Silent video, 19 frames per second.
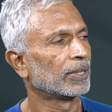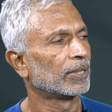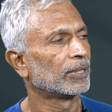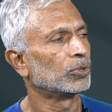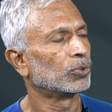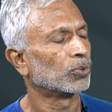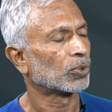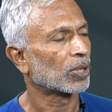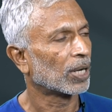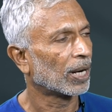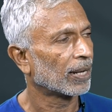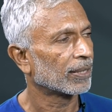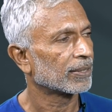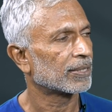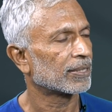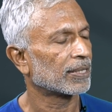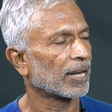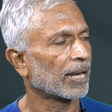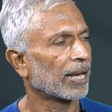You can't
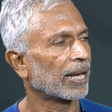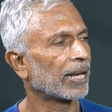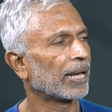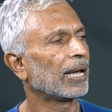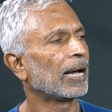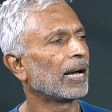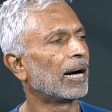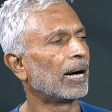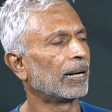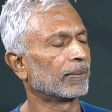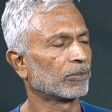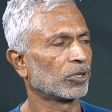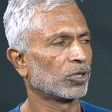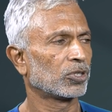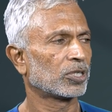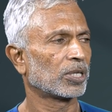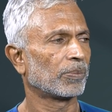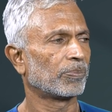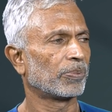say, I'm going to
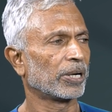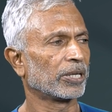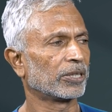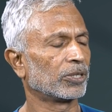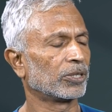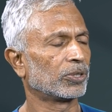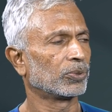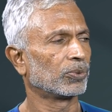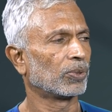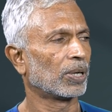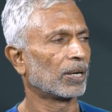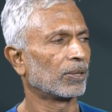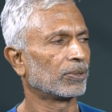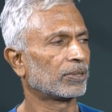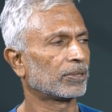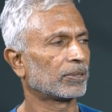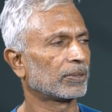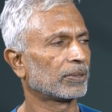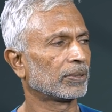separate the two
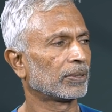out.